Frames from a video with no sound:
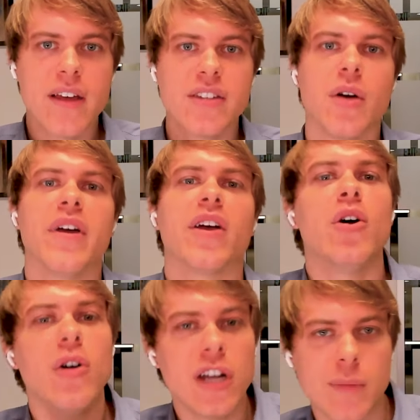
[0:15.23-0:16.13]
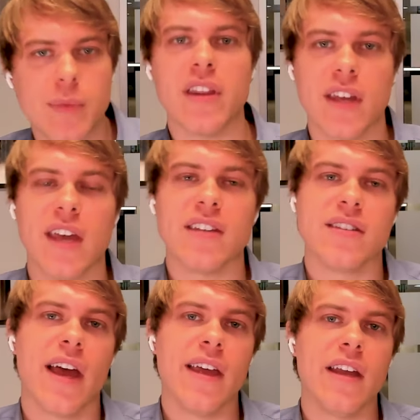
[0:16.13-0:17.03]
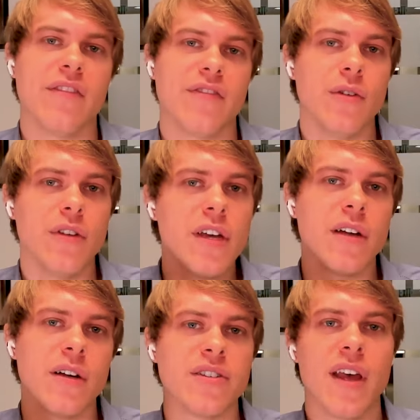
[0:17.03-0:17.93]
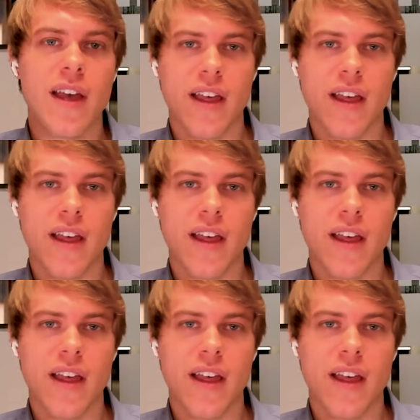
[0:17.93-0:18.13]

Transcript: So it could be the case that in a few years,